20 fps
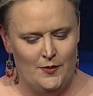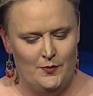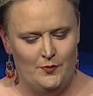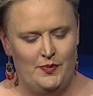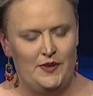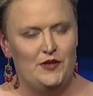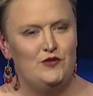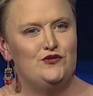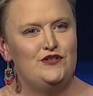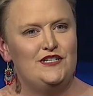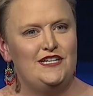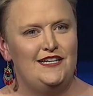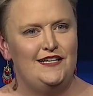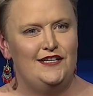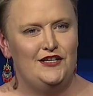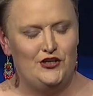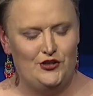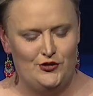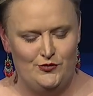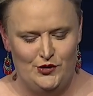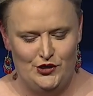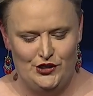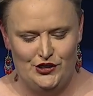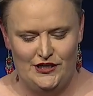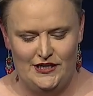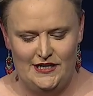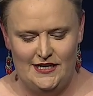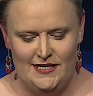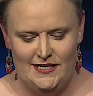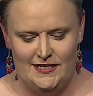Building
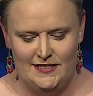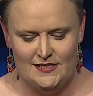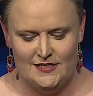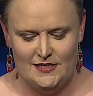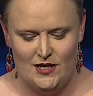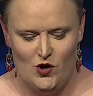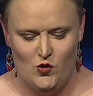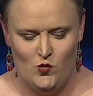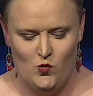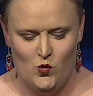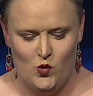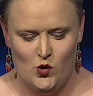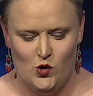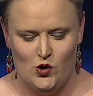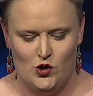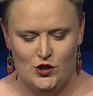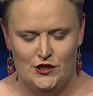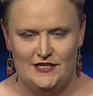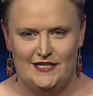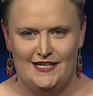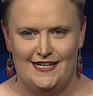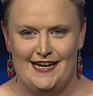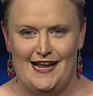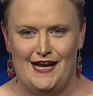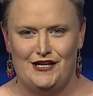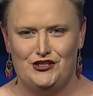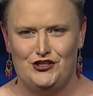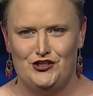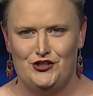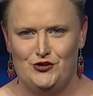Communities Award
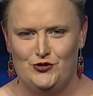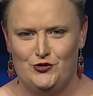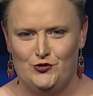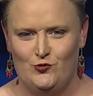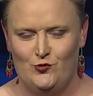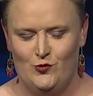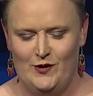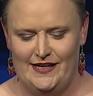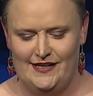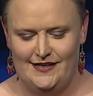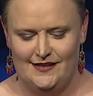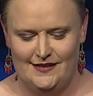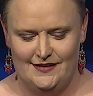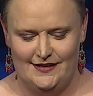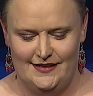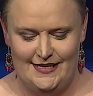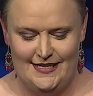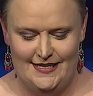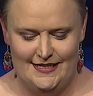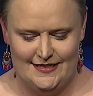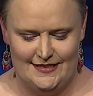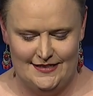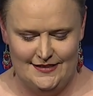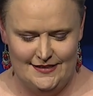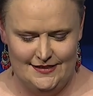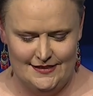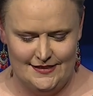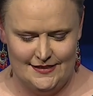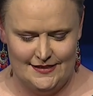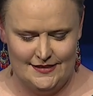national winner
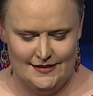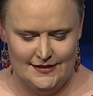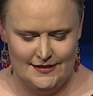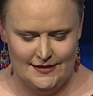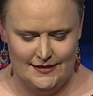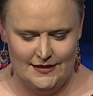is